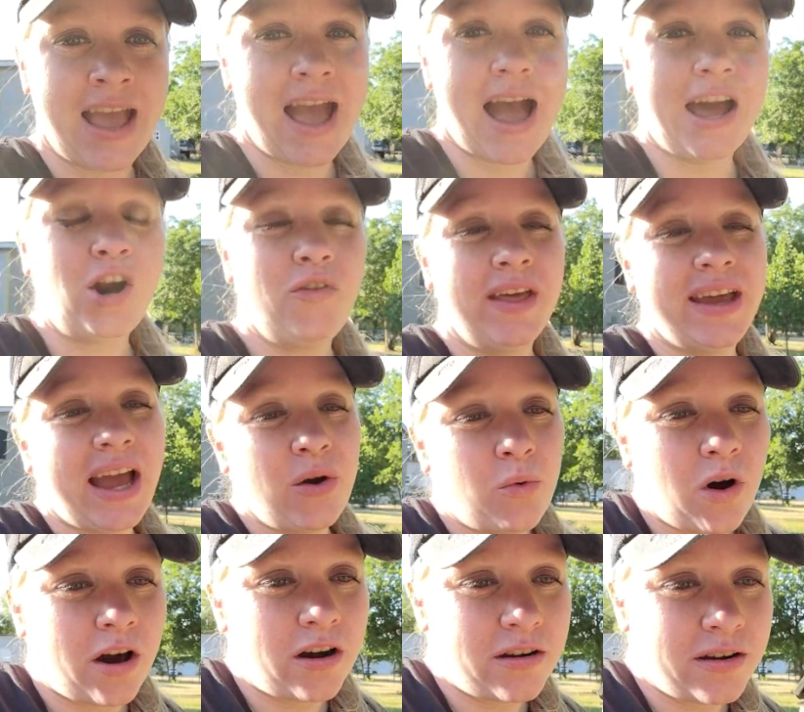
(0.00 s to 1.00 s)
I don't think I
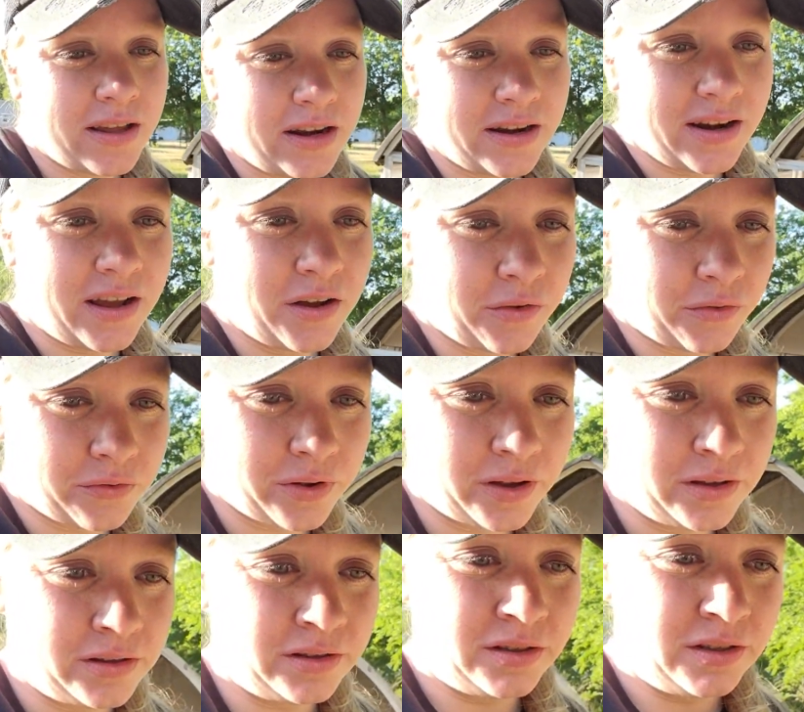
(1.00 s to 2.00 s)
watered it enough.
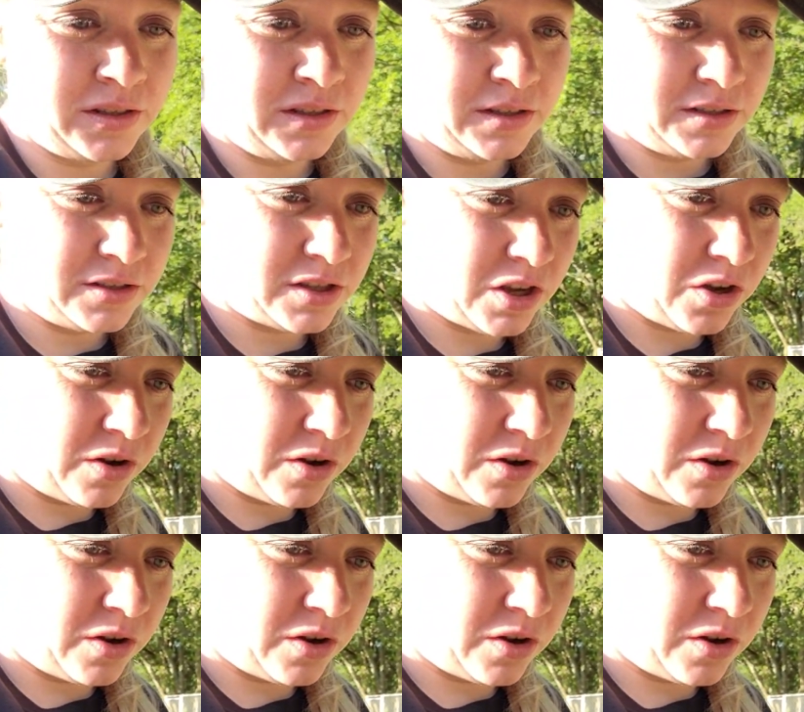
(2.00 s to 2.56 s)
So